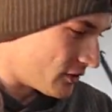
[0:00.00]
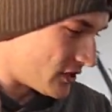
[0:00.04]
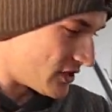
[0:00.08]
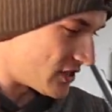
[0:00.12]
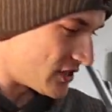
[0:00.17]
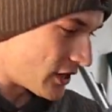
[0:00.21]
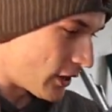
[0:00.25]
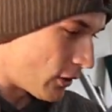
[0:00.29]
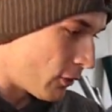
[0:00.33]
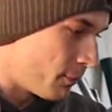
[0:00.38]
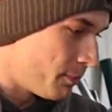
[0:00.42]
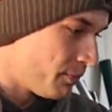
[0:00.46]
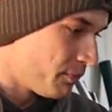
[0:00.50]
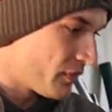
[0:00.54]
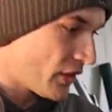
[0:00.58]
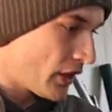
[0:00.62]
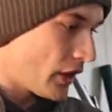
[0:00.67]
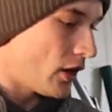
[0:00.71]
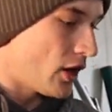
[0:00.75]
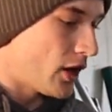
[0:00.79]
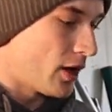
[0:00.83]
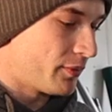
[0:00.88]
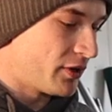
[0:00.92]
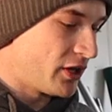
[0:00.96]
so
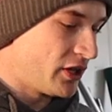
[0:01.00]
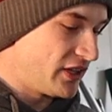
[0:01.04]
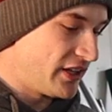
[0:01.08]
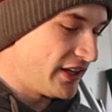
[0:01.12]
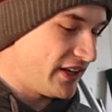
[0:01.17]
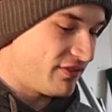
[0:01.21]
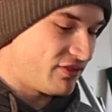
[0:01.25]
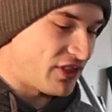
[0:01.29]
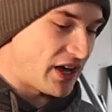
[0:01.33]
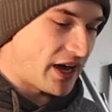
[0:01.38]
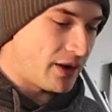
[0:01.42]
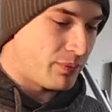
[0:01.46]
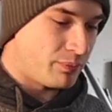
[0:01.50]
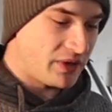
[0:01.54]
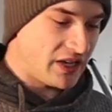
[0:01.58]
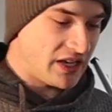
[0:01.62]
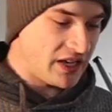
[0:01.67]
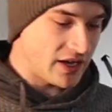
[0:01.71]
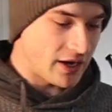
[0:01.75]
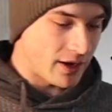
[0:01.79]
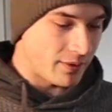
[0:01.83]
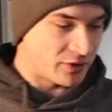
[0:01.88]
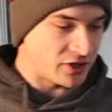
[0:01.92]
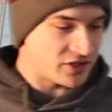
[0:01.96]
I'm gonna leave that
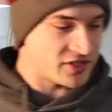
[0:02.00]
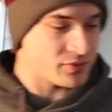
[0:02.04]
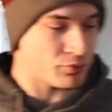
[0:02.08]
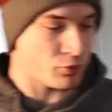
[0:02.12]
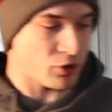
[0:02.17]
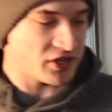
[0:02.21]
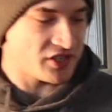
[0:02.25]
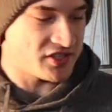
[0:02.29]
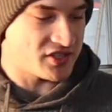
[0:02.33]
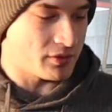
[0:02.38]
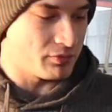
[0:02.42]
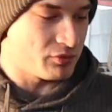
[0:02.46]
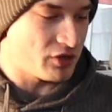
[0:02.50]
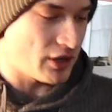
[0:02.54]
be. I'm gonna spray some